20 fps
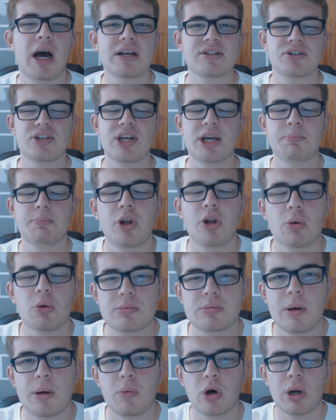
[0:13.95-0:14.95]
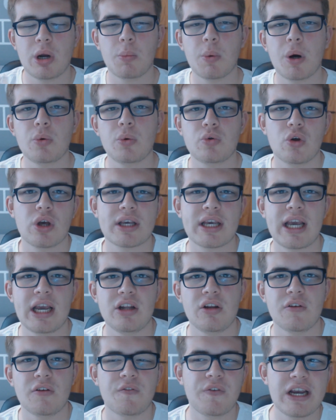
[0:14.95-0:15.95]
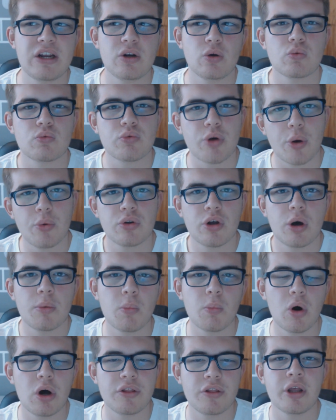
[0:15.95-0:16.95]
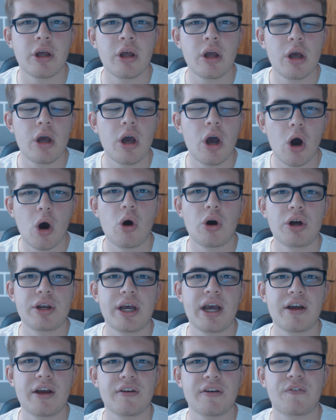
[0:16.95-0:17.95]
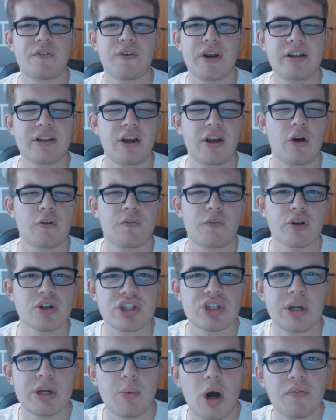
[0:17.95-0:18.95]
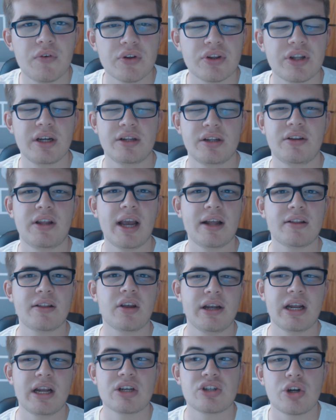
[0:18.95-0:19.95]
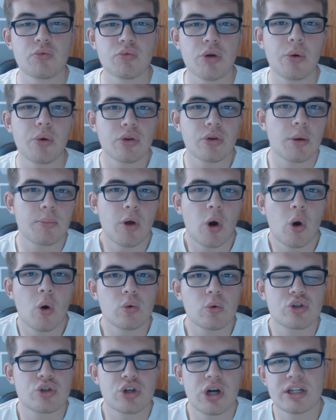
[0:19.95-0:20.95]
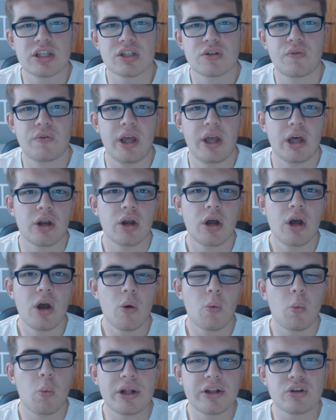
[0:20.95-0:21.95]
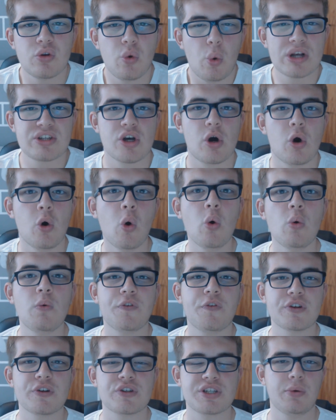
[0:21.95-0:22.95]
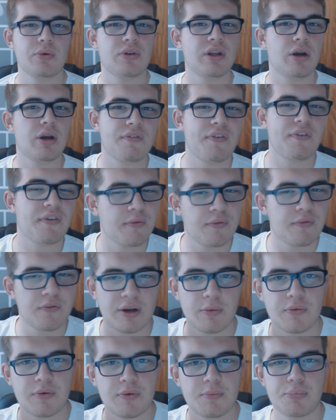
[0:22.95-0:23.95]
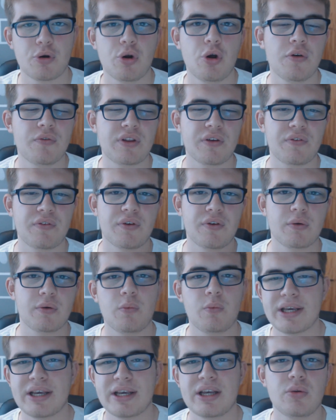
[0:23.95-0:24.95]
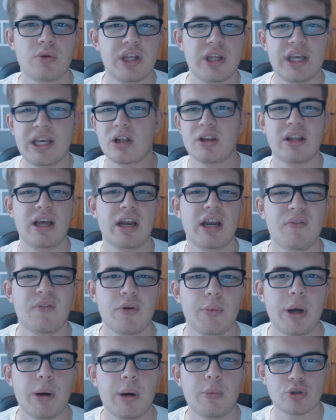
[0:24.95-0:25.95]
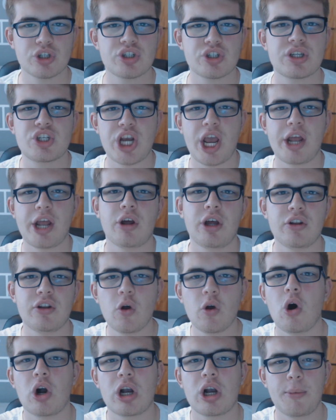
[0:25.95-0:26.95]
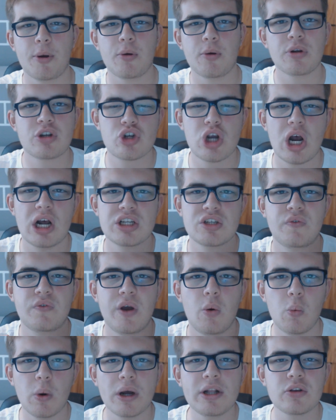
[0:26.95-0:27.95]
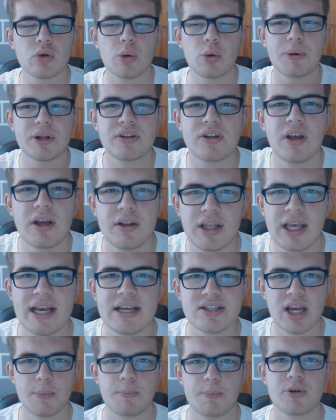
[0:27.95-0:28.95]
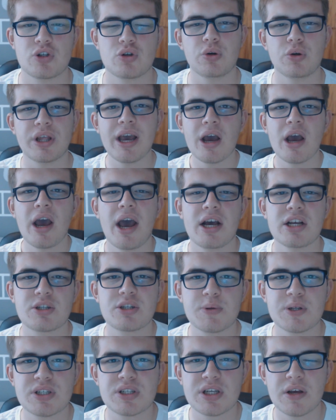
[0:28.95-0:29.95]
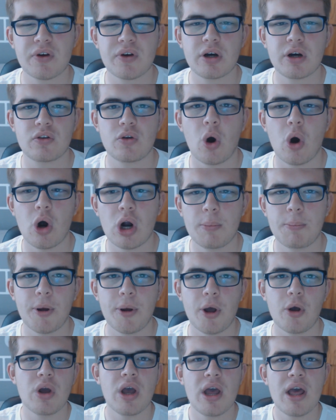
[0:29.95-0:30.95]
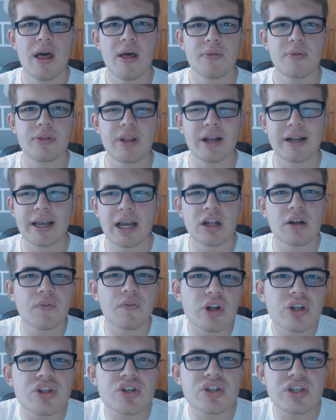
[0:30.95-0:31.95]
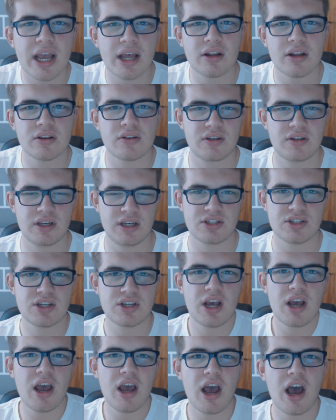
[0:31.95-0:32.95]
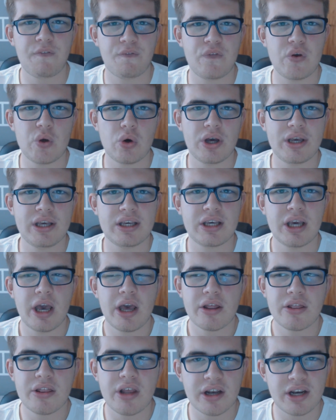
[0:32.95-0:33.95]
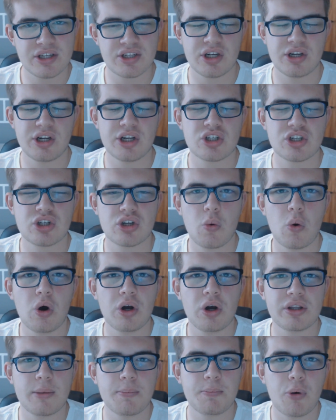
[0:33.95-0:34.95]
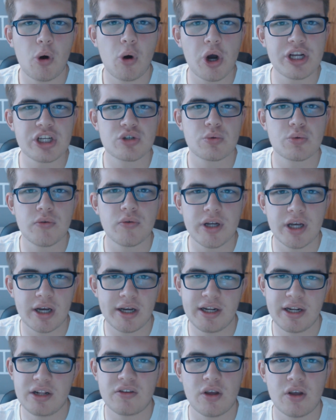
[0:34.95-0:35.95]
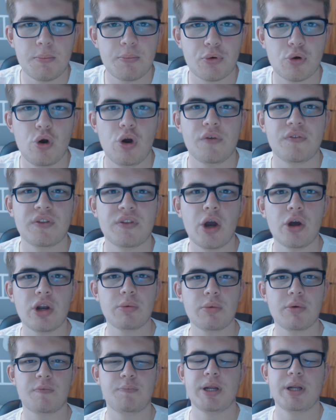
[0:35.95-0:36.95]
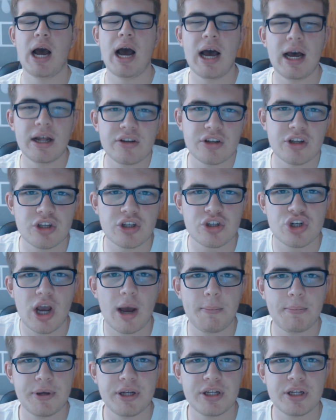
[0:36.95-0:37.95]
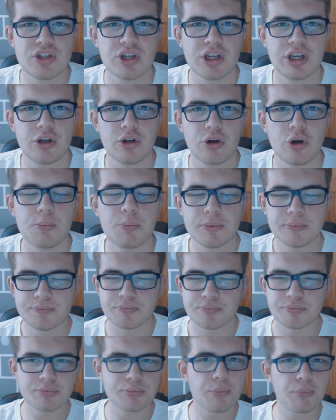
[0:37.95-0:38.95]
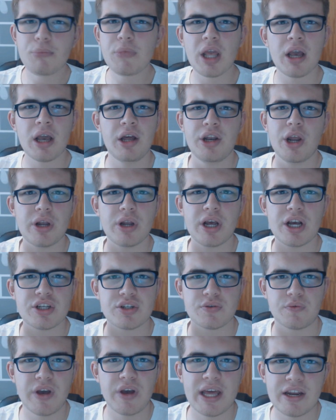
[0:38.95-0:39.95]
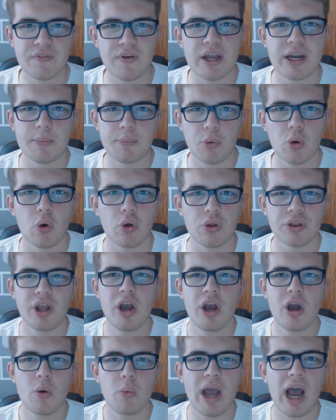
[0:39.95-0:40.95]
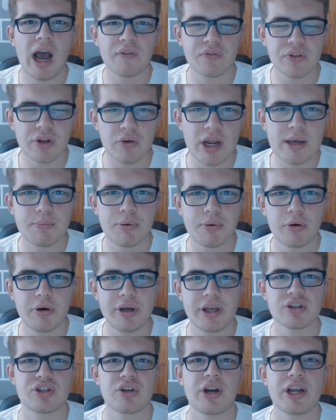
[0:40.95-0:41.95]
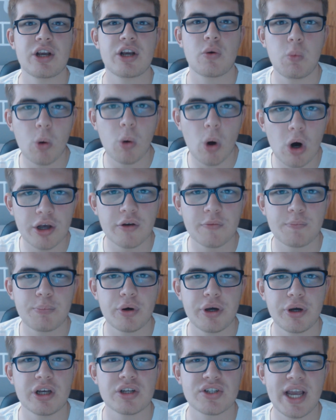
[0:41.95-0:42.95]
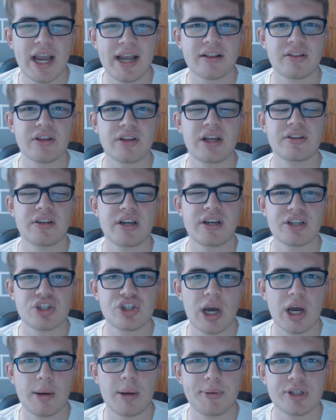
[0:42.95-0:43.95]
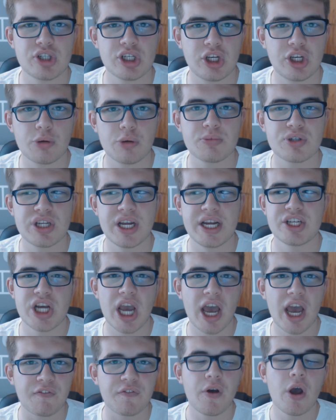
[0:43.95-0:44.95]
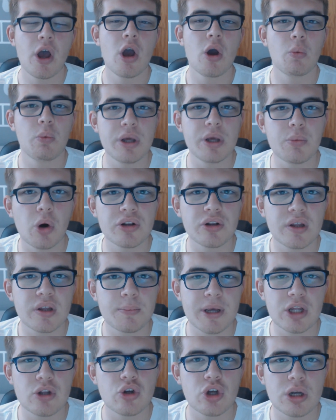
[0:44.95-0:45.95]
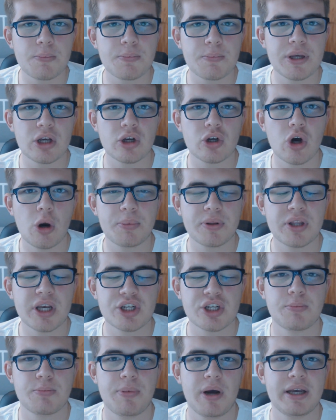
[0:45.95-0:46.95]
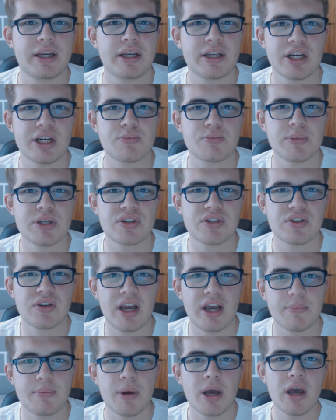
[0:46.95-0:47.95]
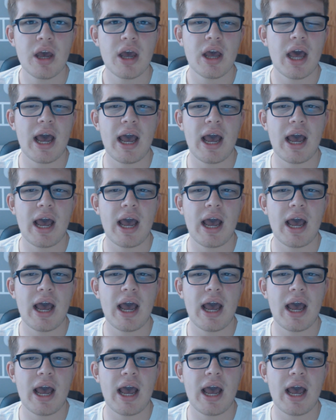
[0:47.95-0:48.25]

But as I said, penultimate one, I will do a kind of final roundup one on uh, Friday or Thursday, whatever day the deadline is, and round up the whole transfer window as a whole for Celtic. If I think we've improved, I think we've weakened here and there, everywhere. We'll just generally talk about the transfer window. But today's episode is specifically talking about the kind of uncertainties I feel like there is in the squad and points we really need to improve now that we've been handed our Champions League group I know that it's very, very important we have the right players, the right quality of players heading into this Champions League group stage if we want to be in European competition by Christmas time.